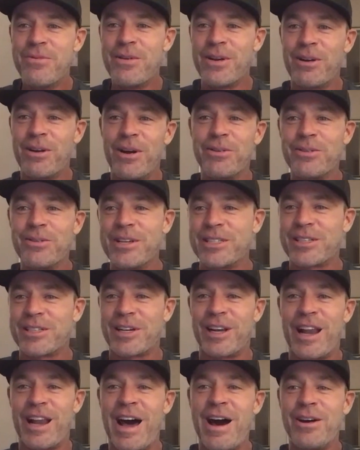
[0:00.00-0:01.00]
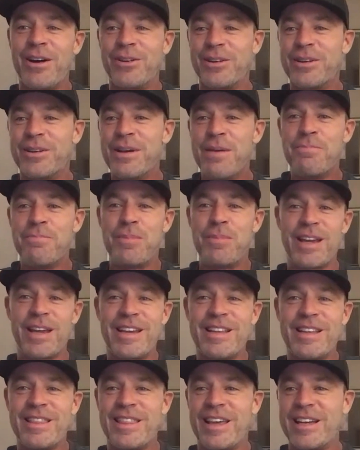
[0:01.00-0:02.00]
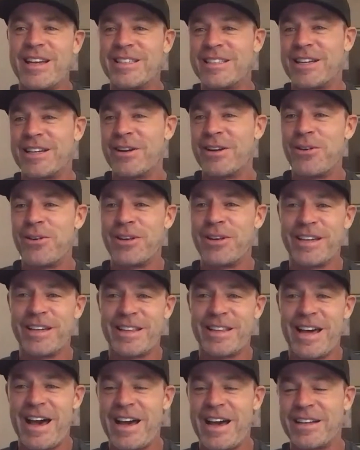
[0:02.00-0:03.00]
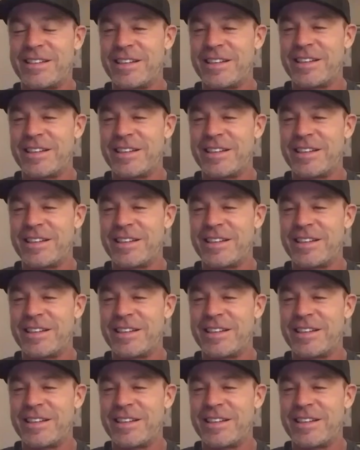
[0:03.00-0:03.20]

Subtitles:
We're out this cloud picking things and going like that.